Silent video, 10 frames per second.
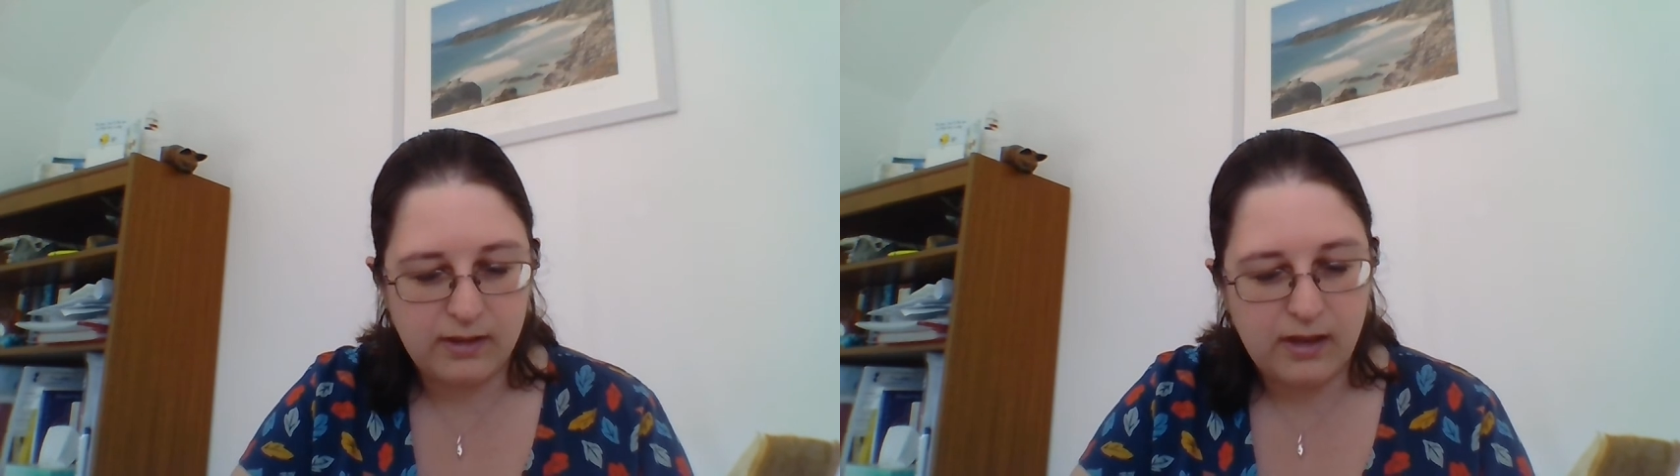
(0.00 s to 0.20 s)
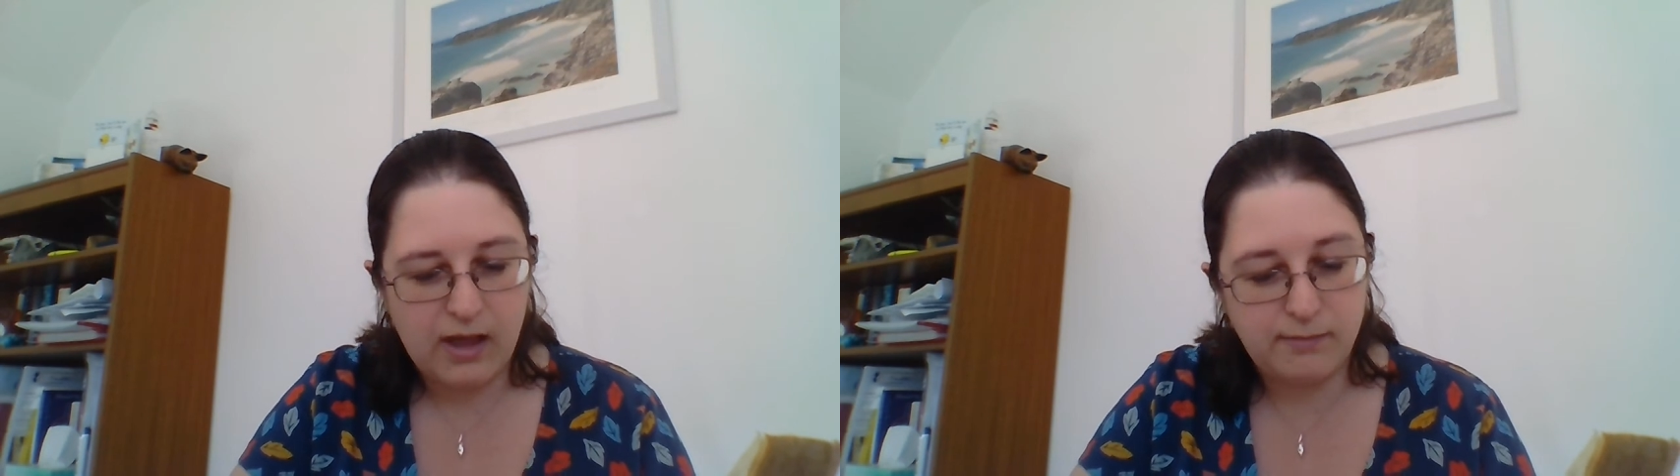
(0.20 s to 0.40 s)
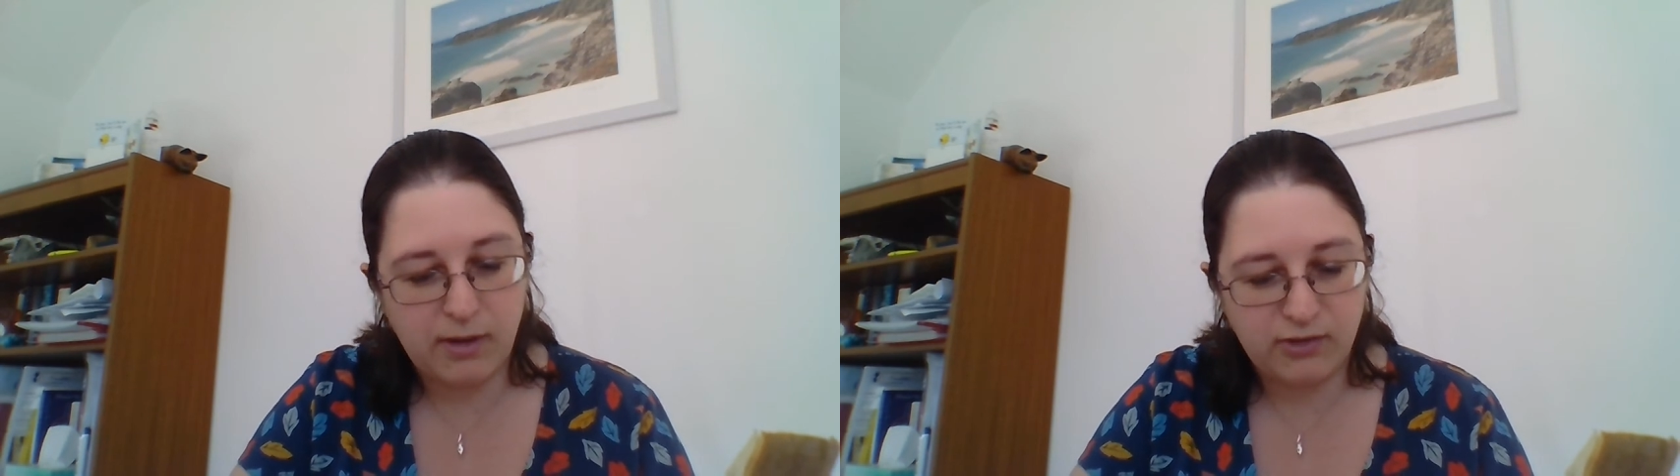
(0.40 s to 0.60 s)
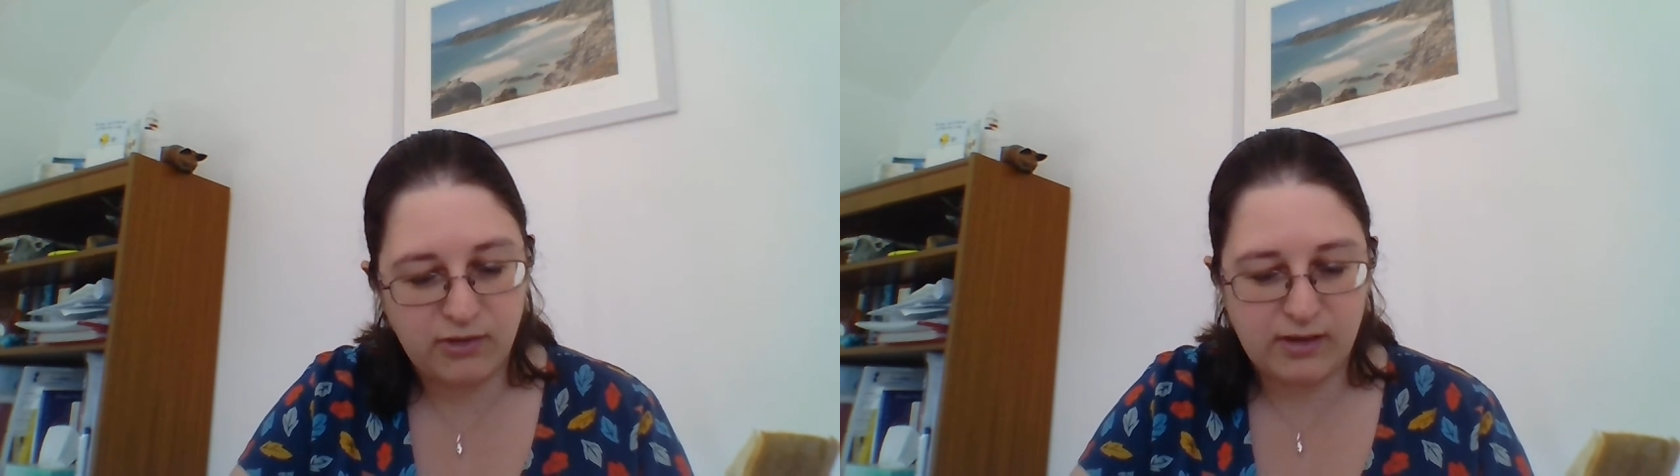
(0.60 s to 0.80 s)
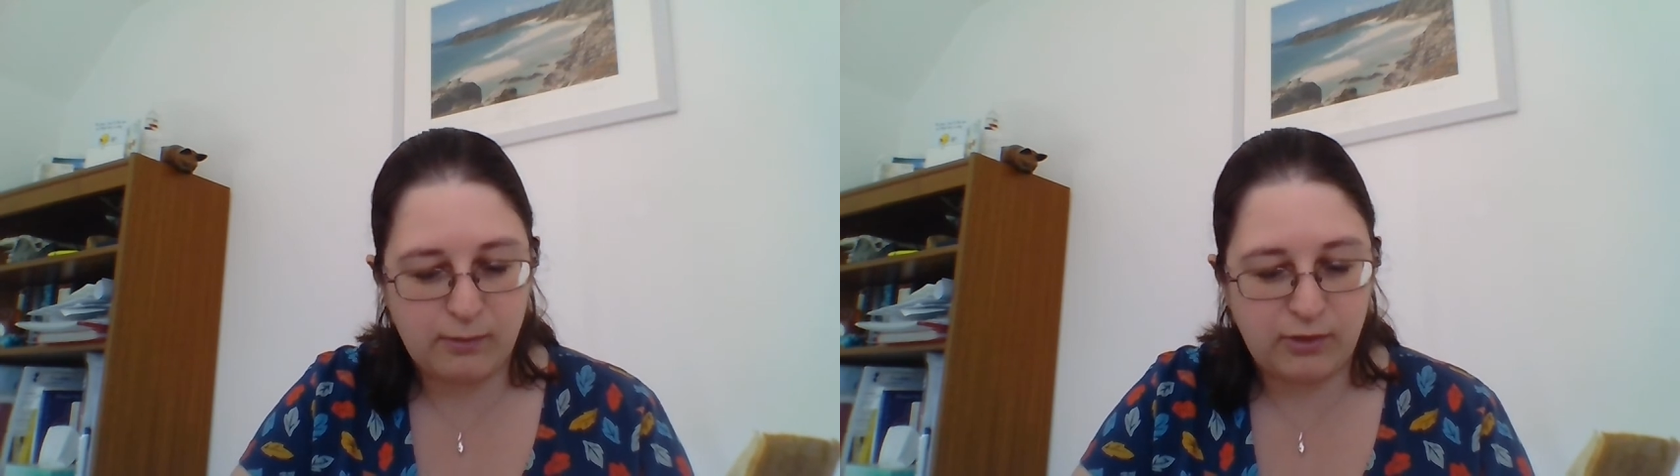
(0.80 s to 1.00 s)
And much as
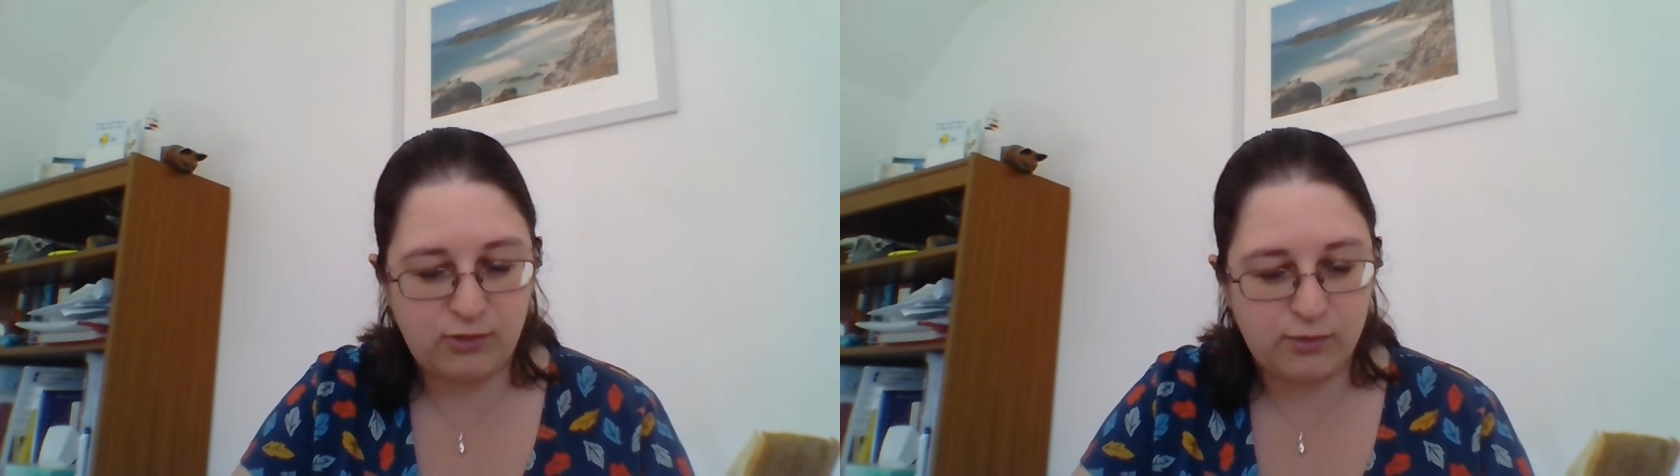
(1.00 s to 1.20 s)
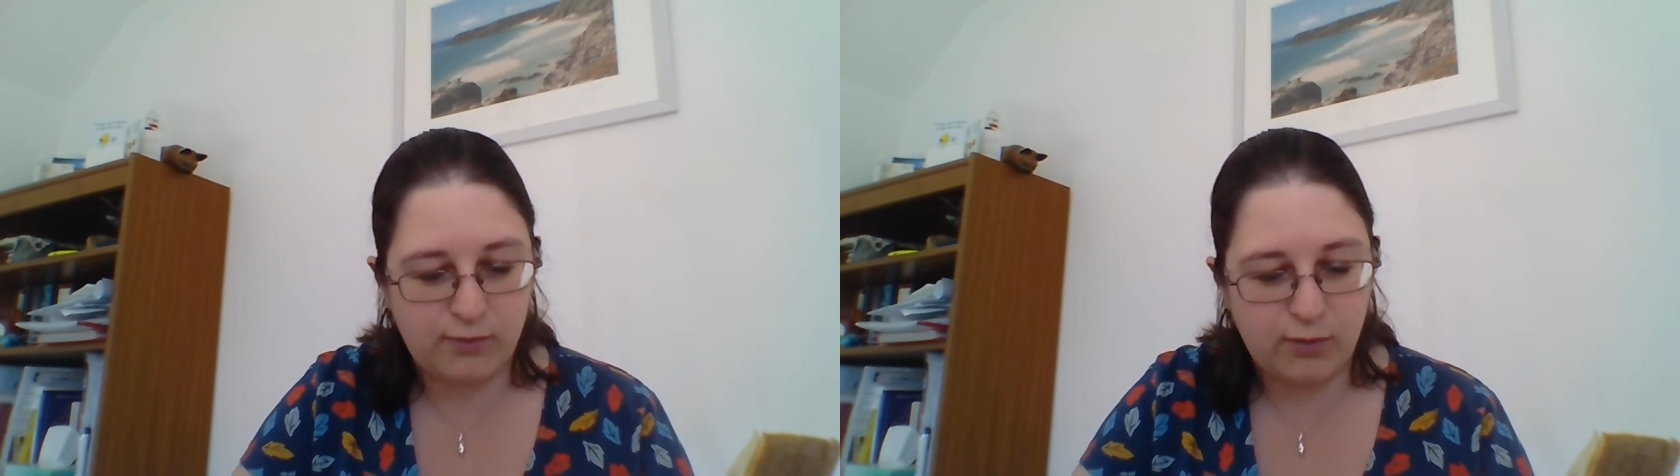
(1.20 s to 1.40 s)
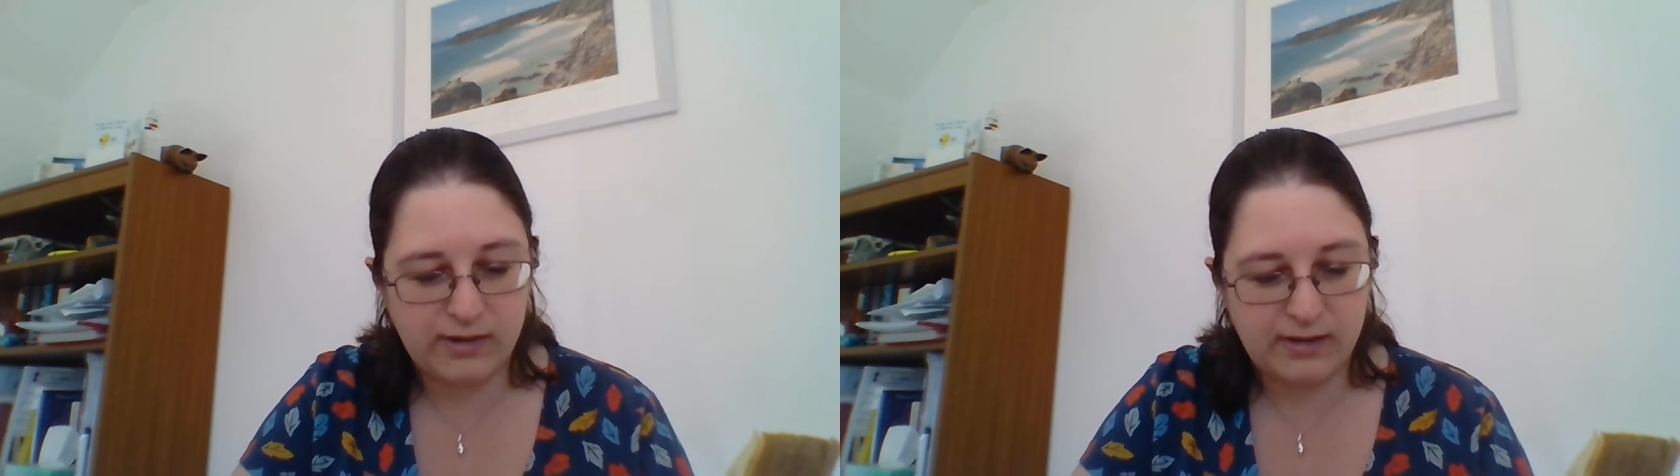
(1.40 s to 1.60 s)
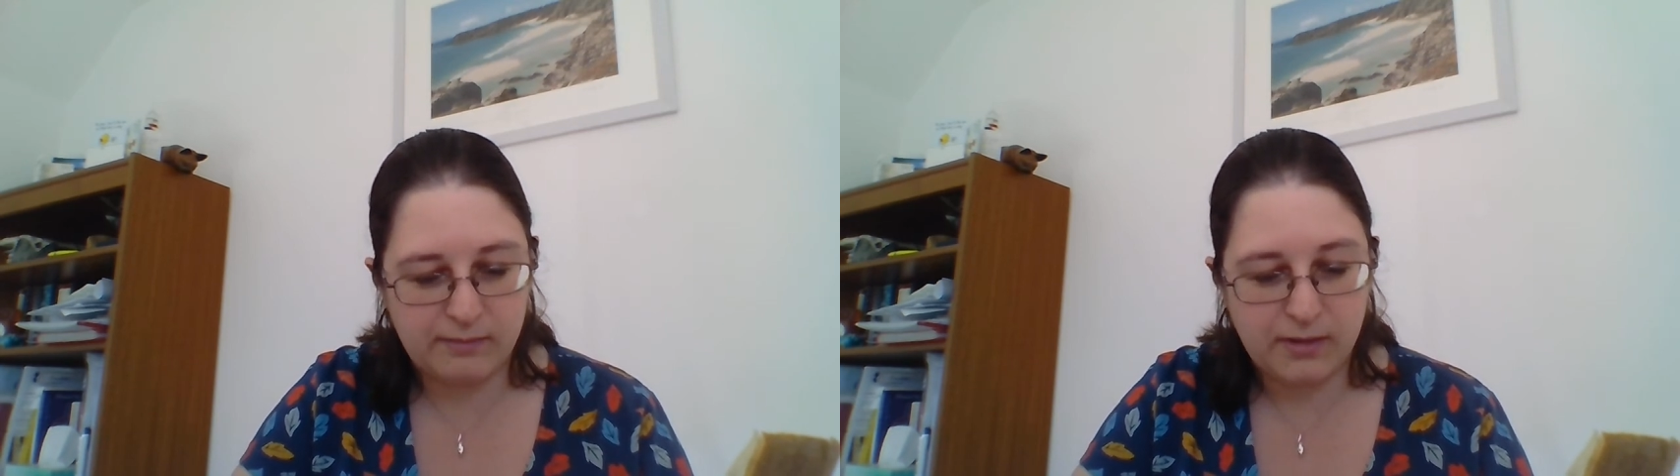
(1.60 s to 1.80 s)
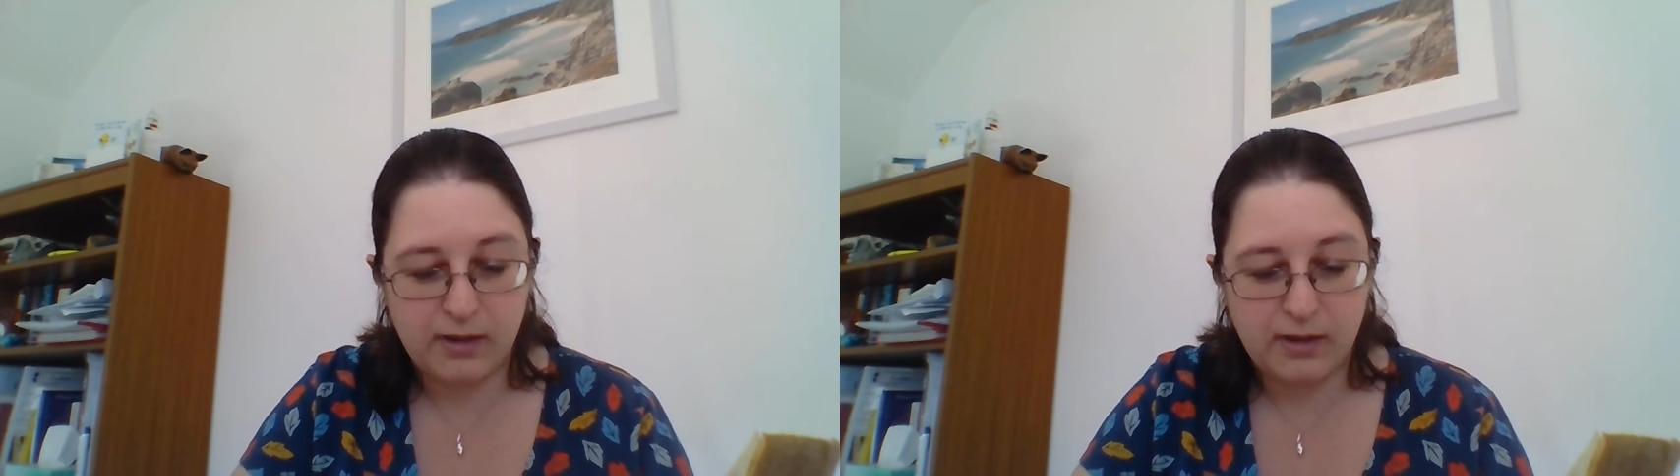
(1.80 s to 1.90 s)
I wish to avoid him,